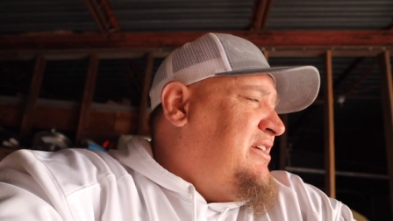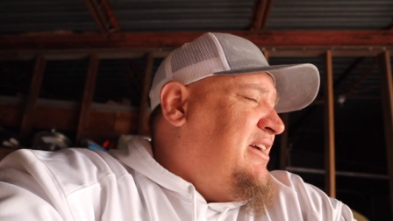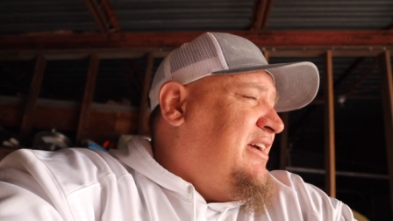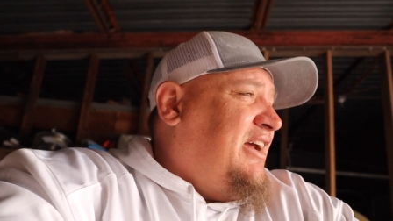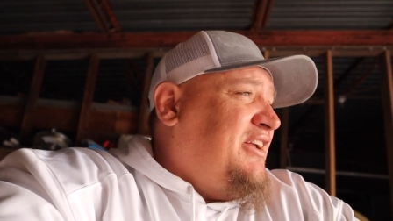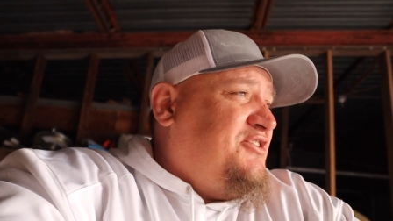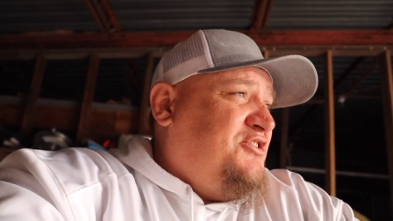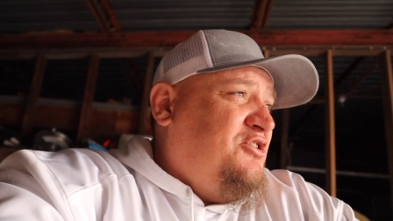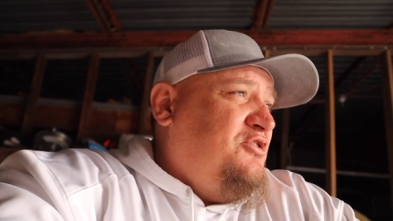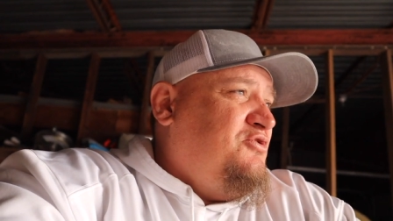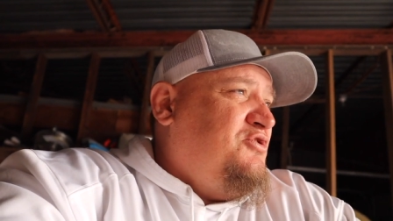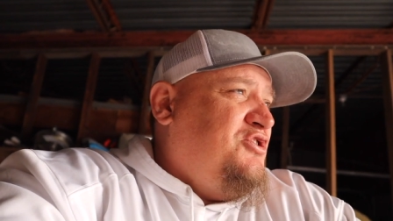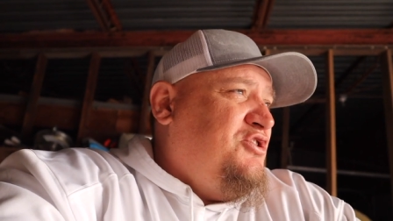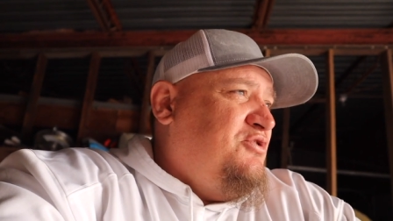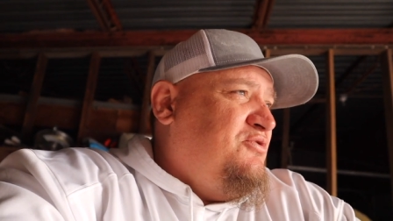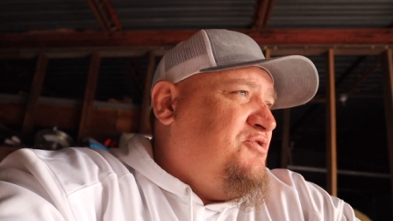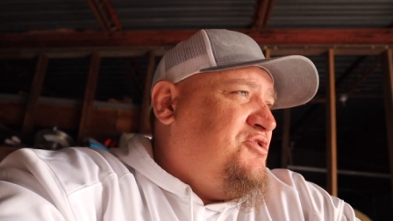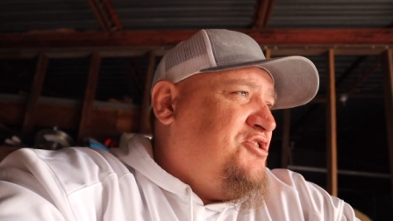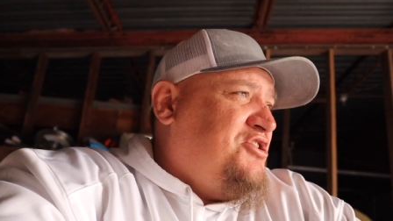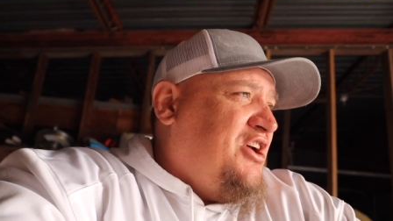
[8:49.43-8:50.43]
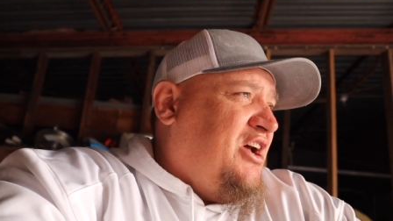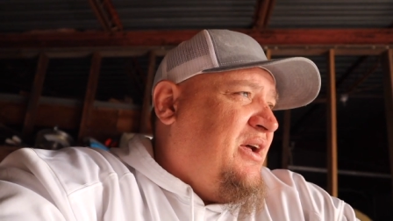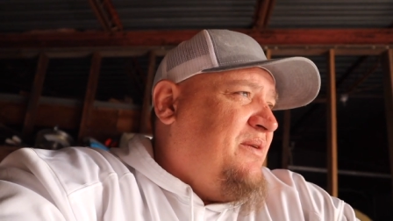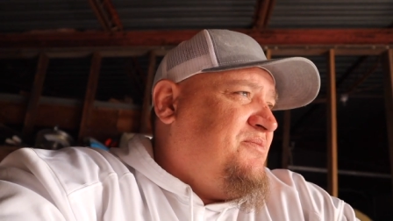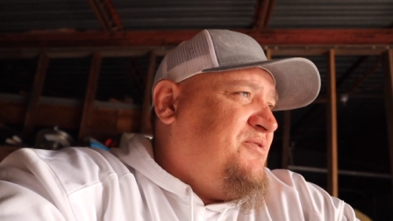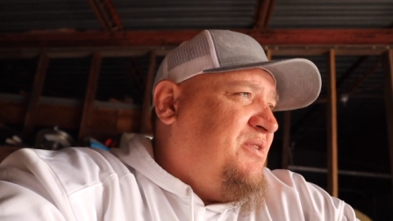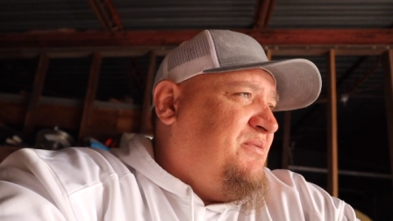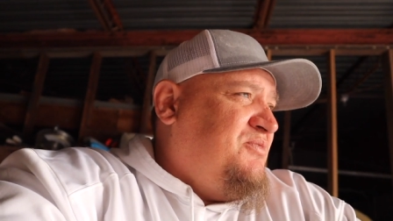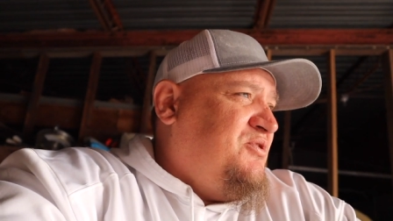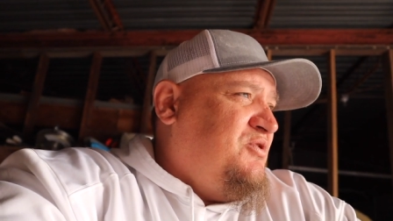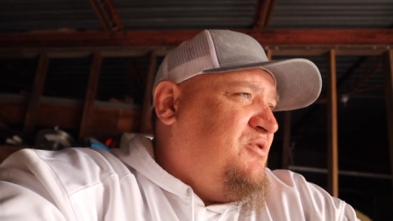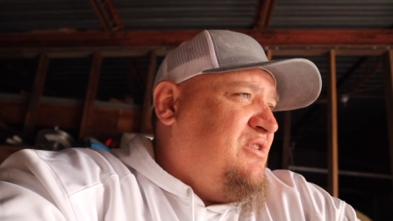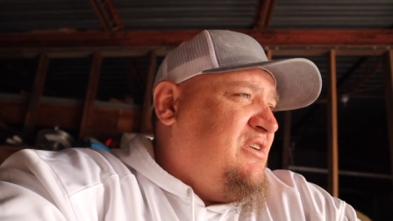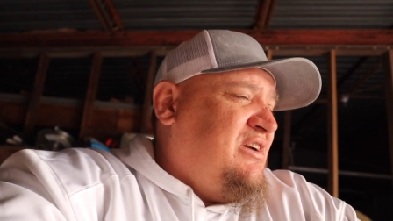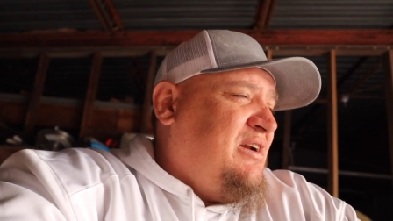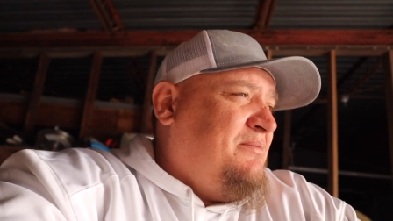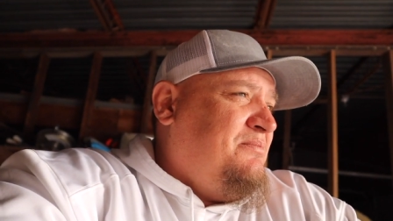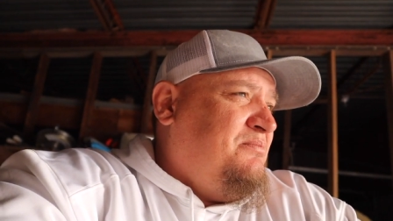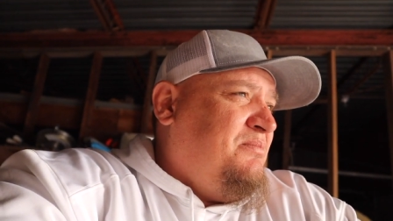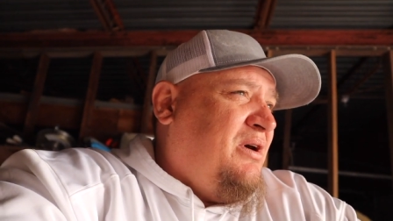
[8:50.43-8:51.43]
At two huge jobs I'm doing,
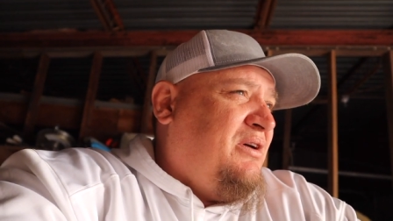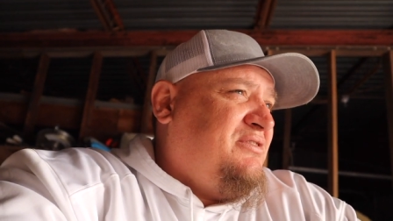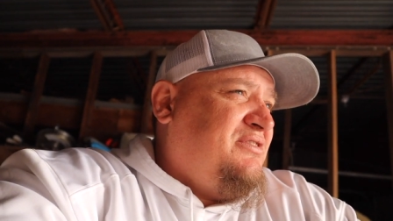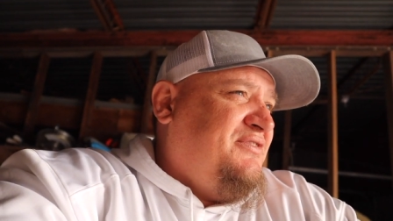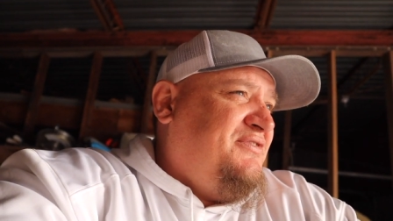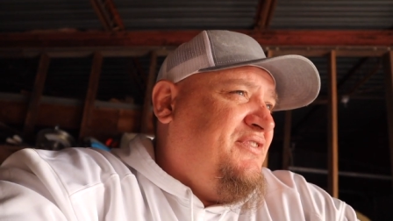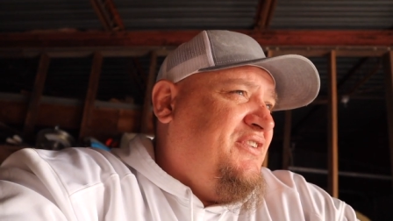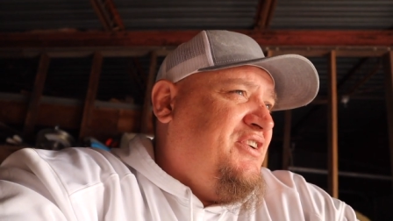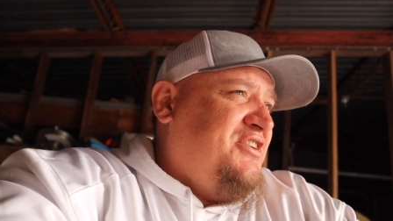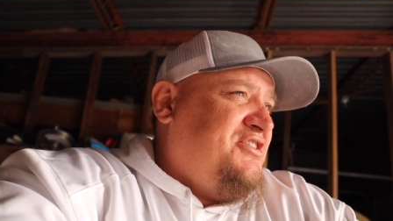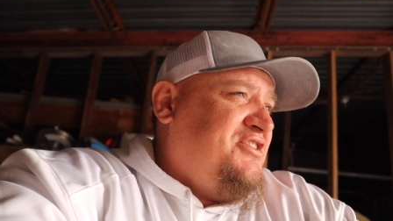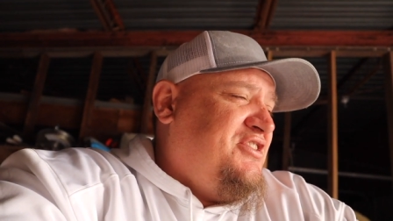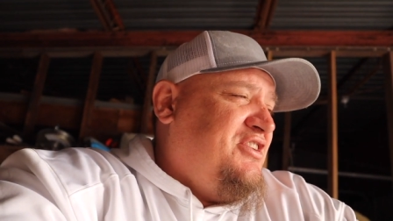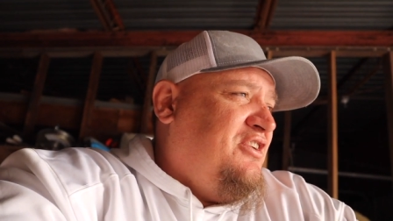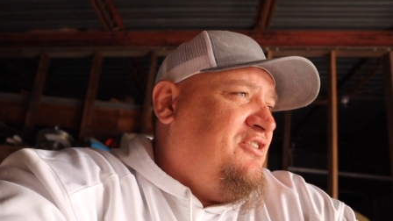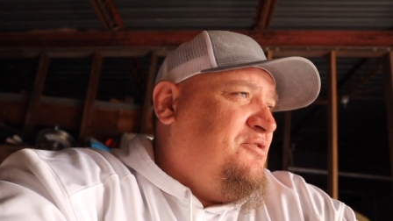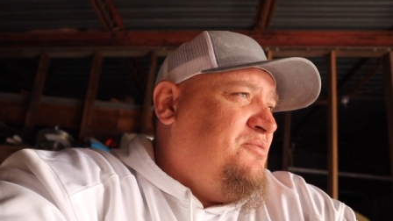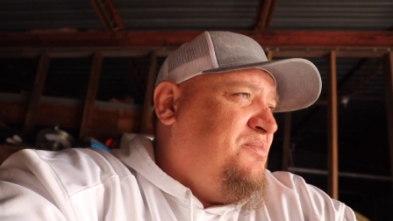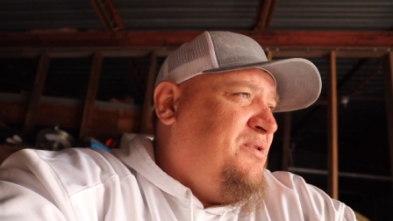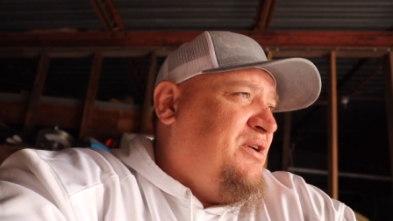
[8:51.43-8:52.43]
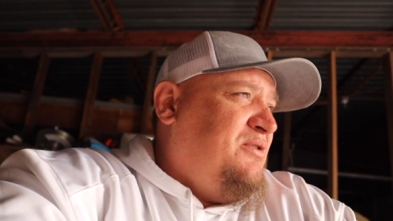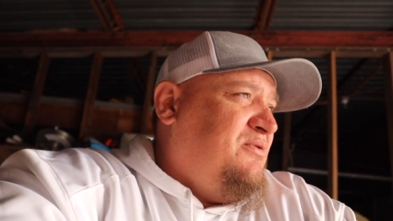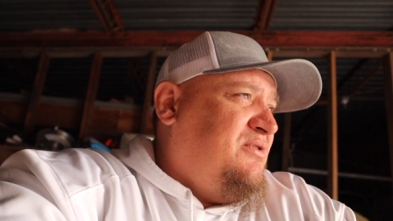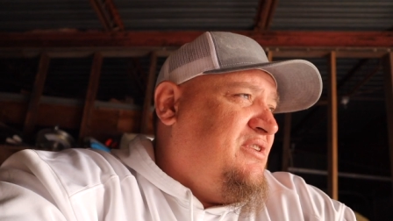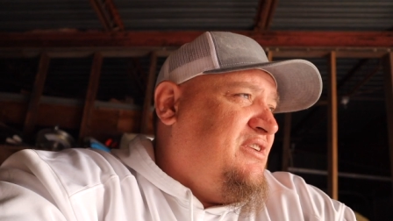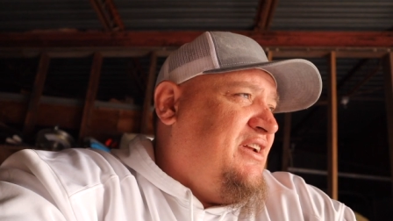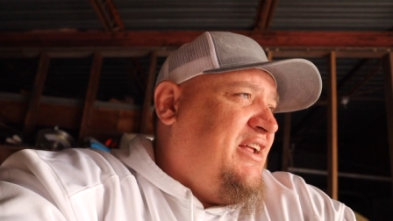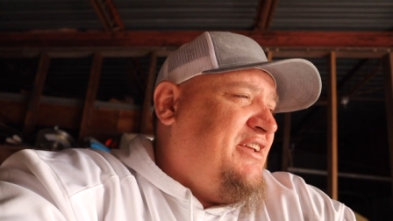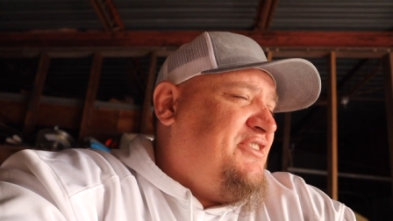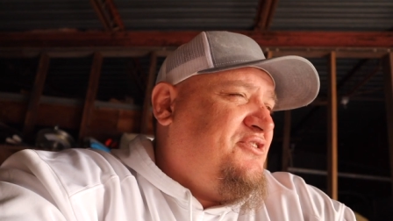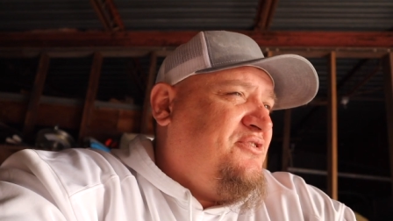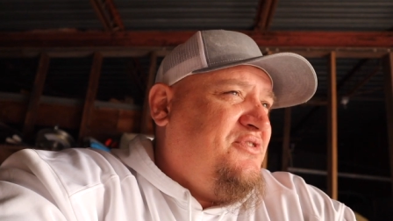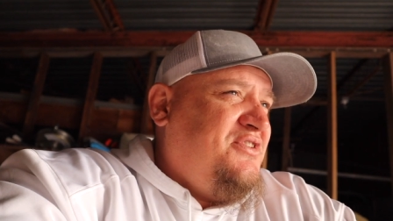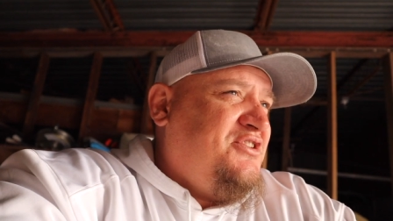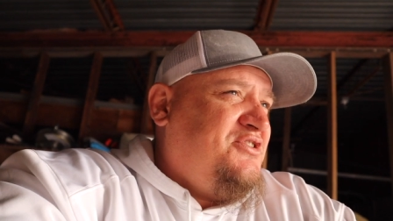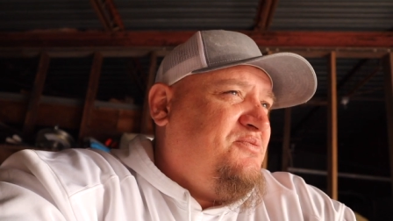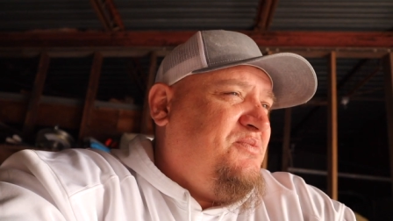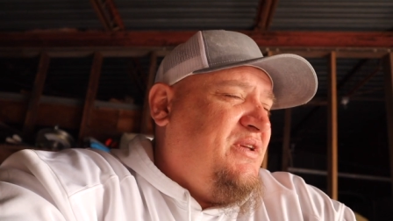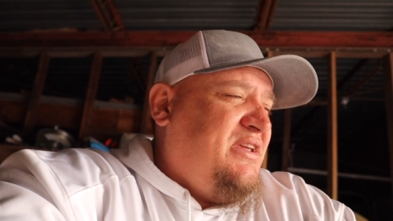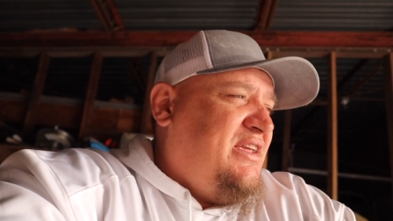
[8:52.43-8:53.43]
and I'm about to finish the other big one today. So
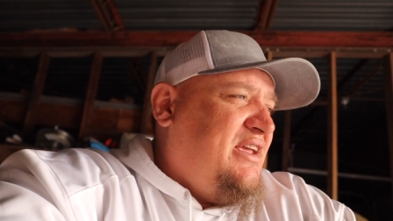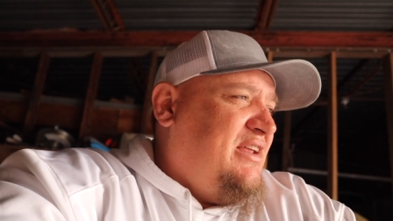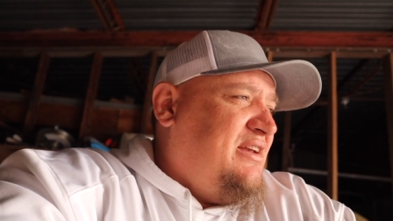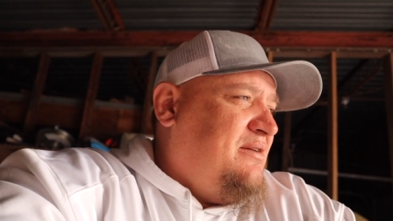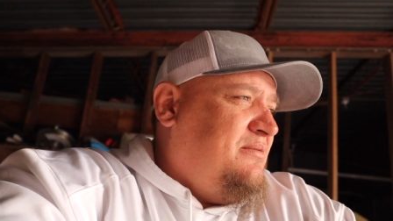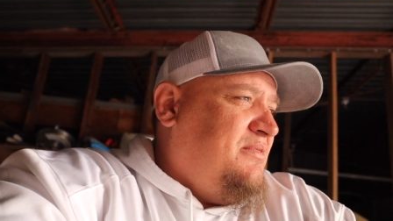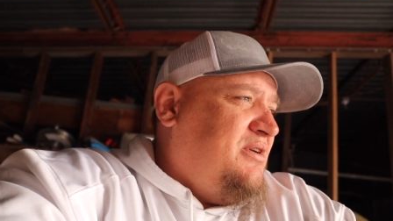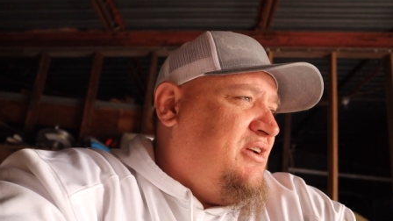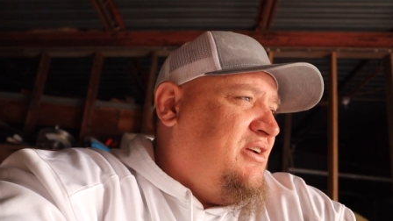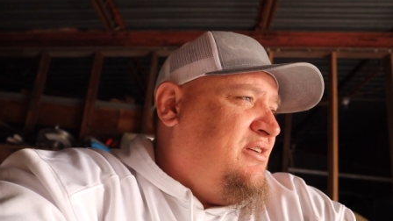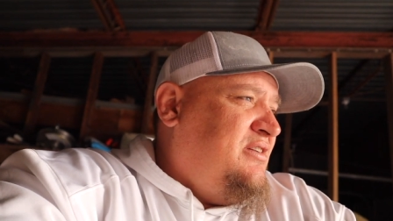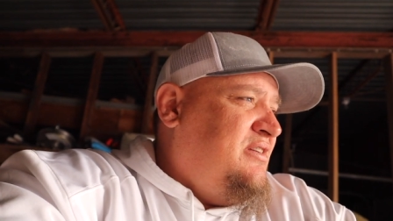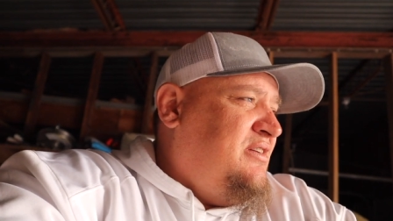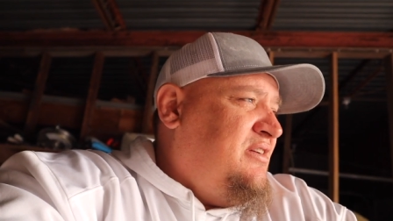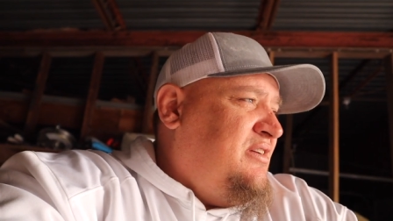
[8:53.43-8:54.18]
this weekend I'm gonna